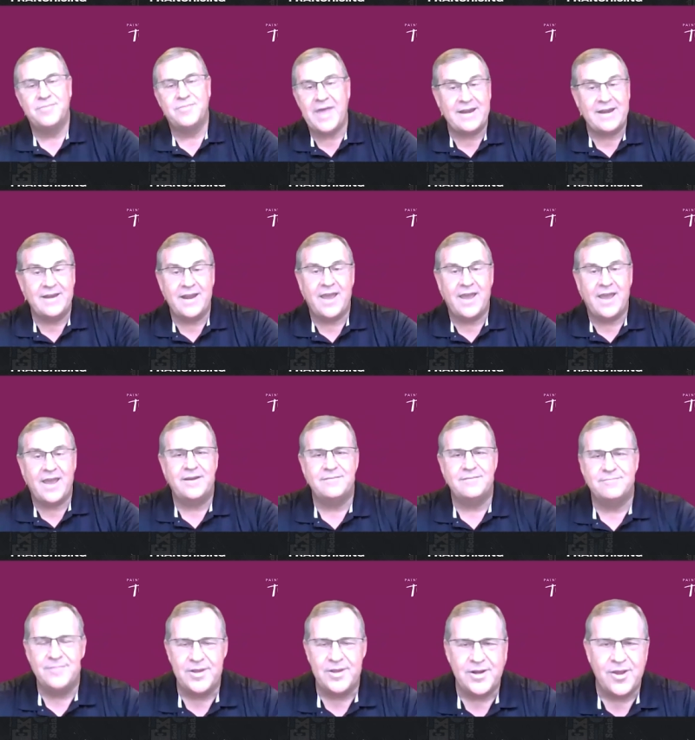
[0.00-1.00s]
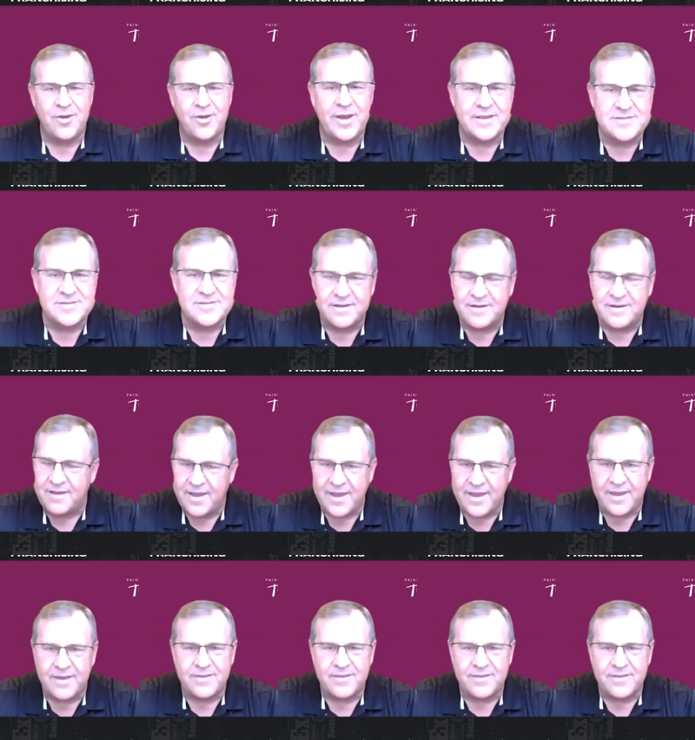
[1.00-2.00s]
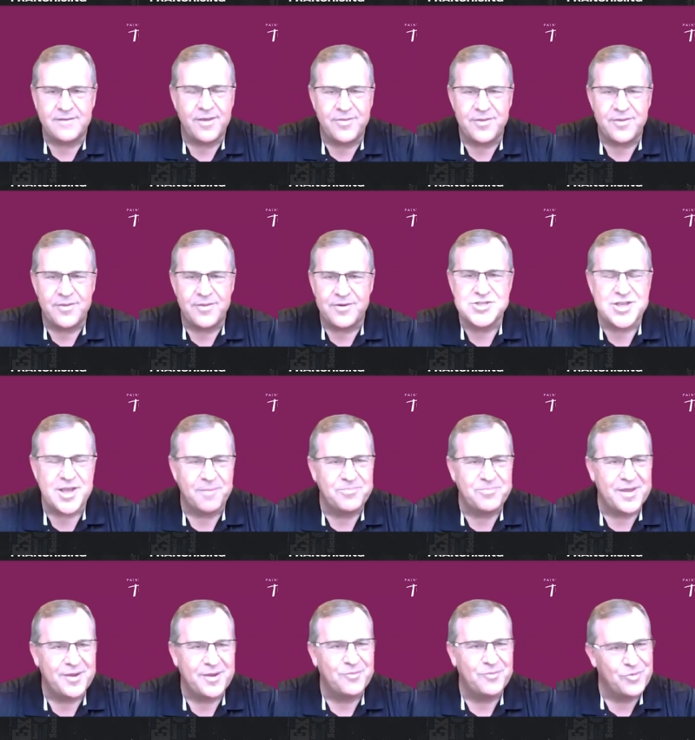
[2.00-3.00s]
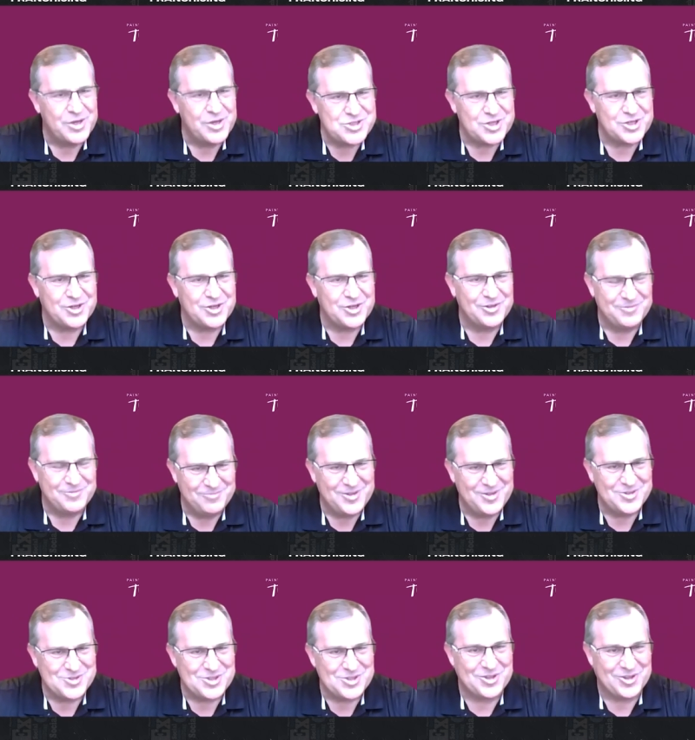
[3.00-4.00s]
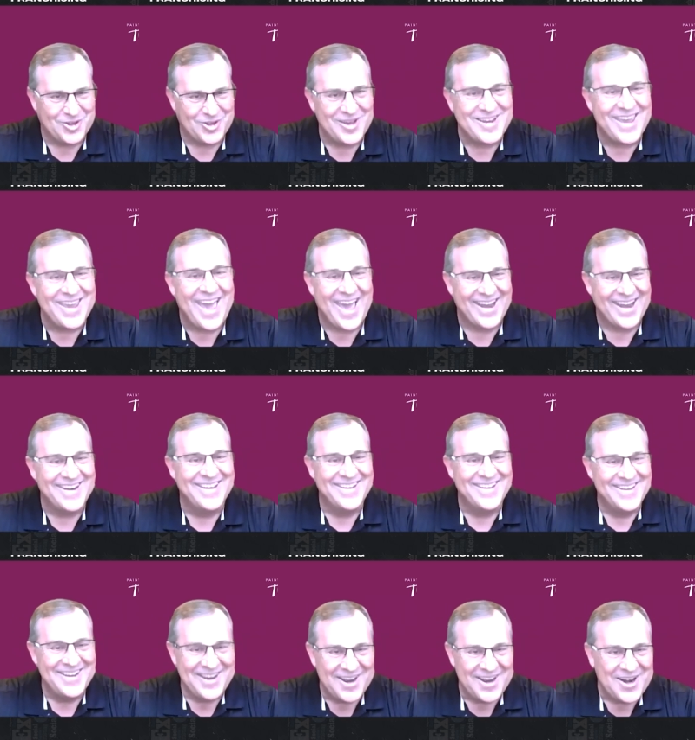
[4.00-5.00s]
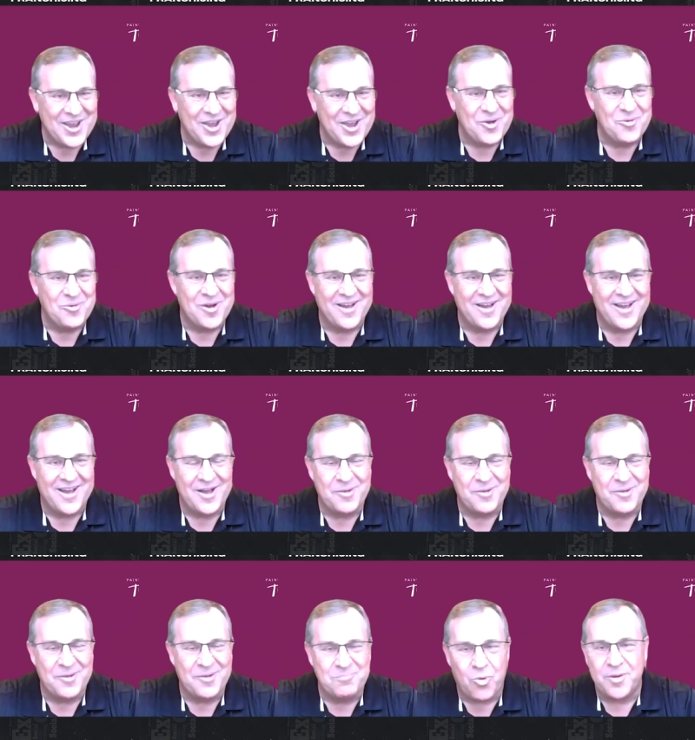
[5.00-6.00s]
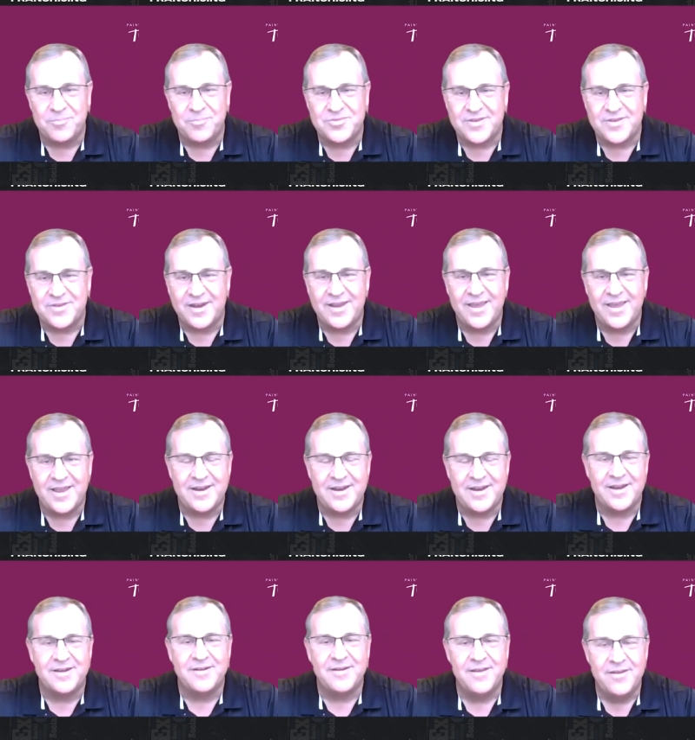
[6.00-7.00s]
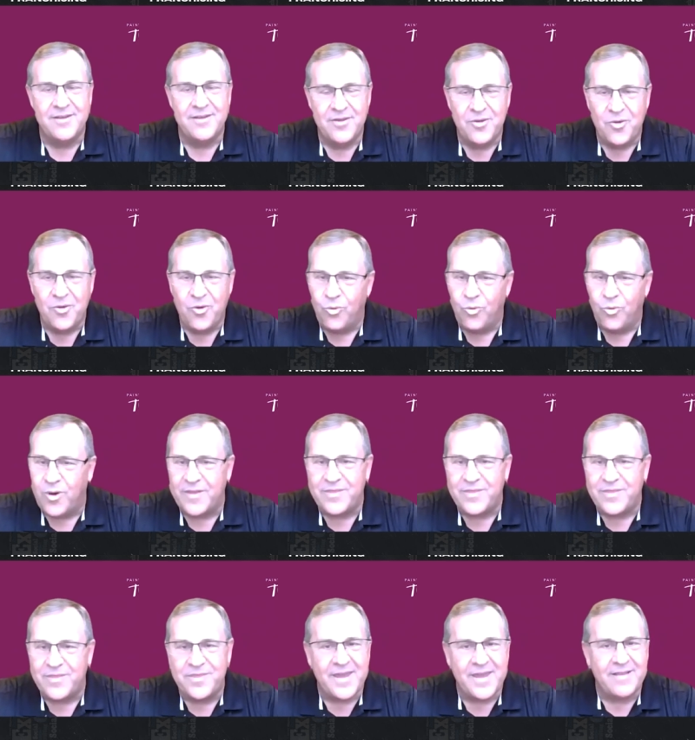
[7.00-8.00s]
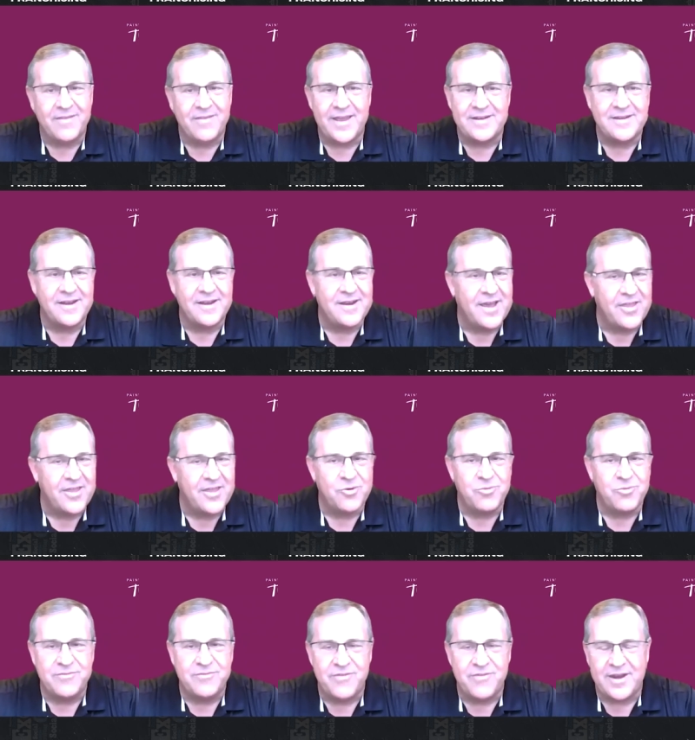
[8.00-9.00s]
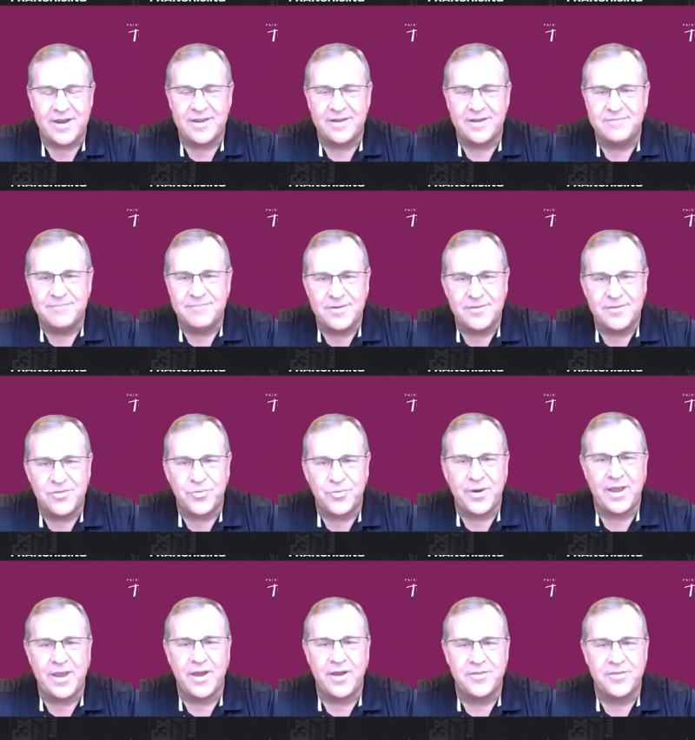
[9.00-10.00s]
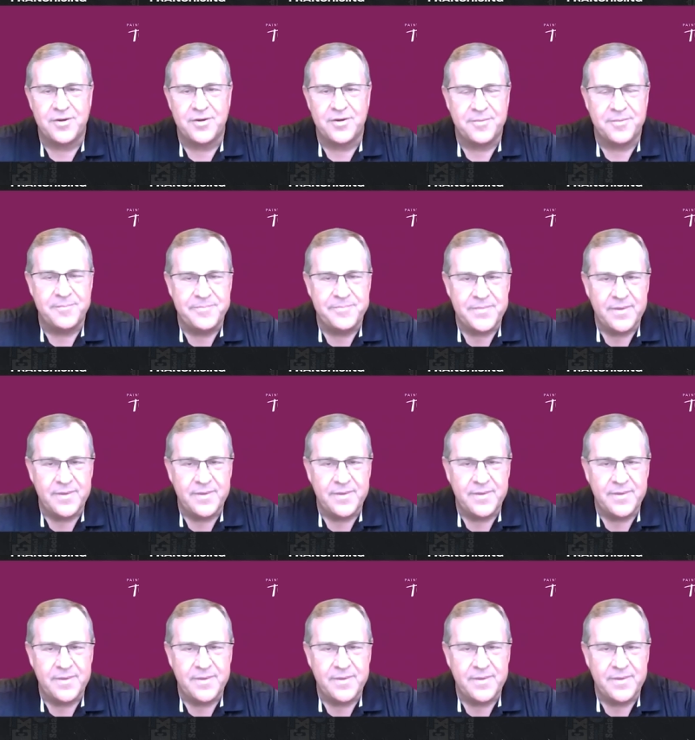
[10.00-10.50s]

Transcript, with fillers: that night, you know, I said, "Hey, you know, there's something we should you should look at." You know, uh, boredom set in, and one thing led to another. We vetted three other